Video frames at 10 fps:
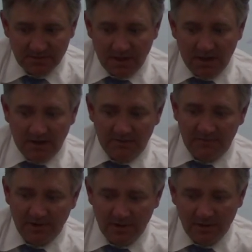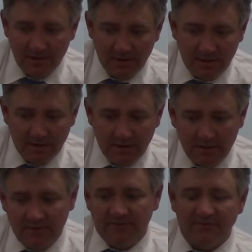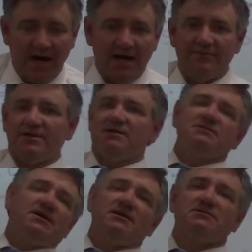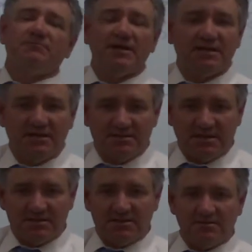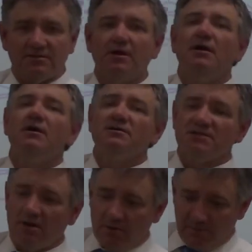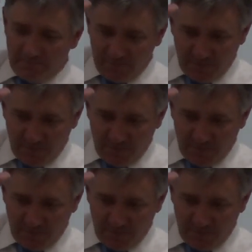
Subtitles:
of 5, because that doesn't make any sense either. So